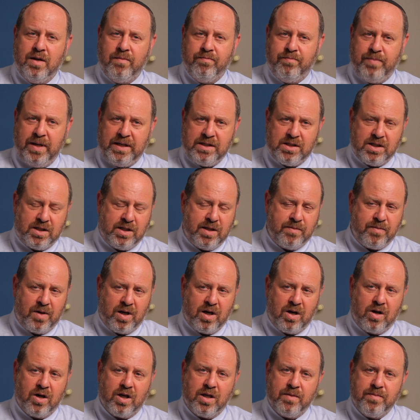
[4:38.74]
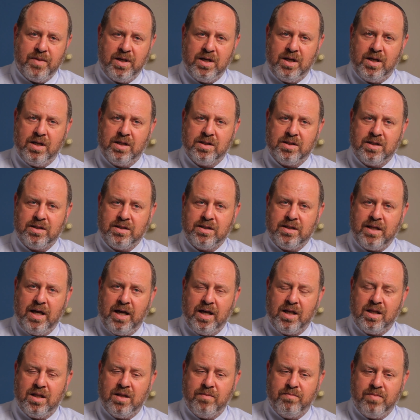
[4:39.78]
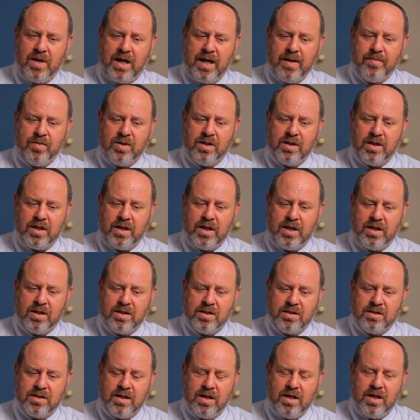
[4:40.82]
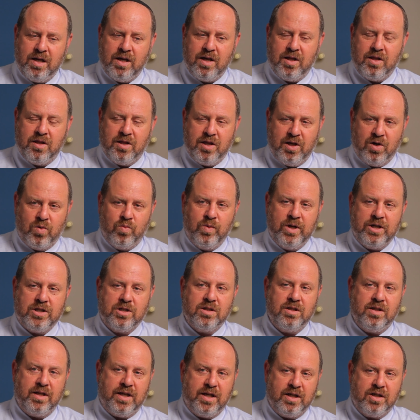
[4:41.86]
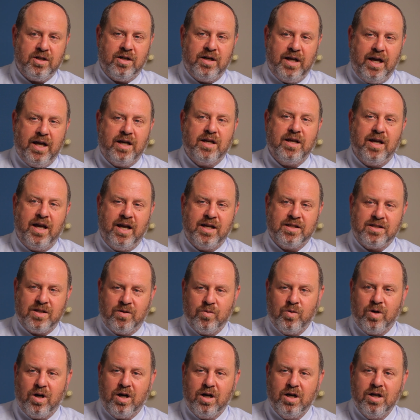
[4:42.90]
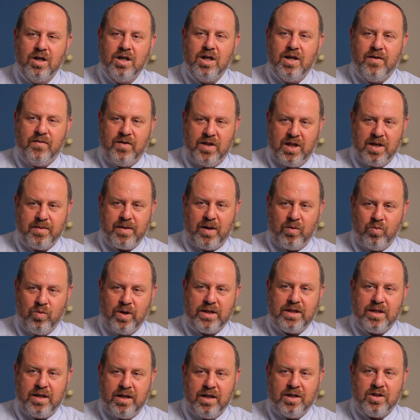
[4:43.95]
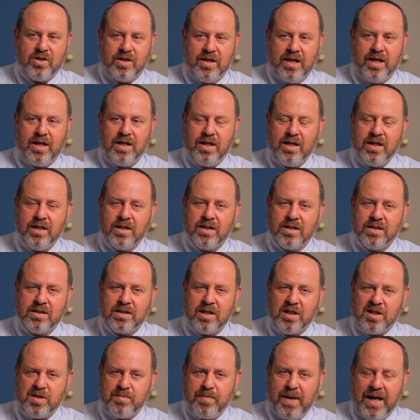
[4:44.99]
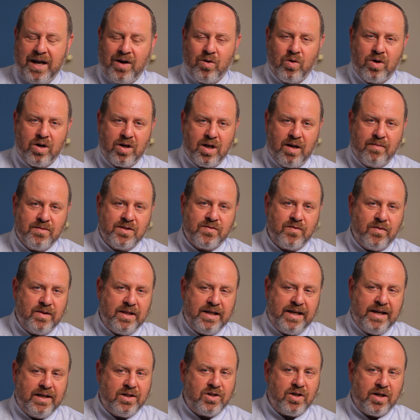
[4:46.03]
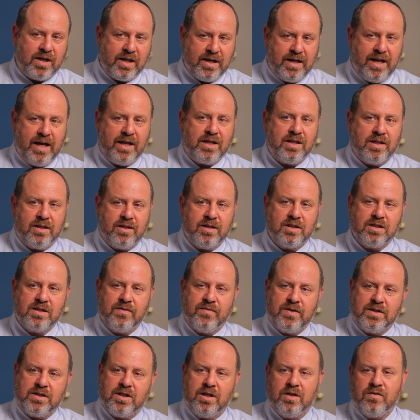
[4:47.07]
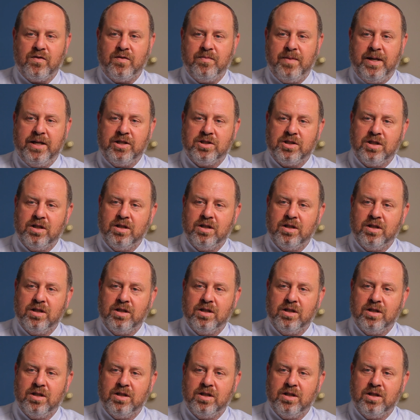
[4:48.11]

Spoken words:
Basically, my argument is that the Bible is the original internet, as it were. If you think about what the internet is, its power comes from the interconnectedness of its information.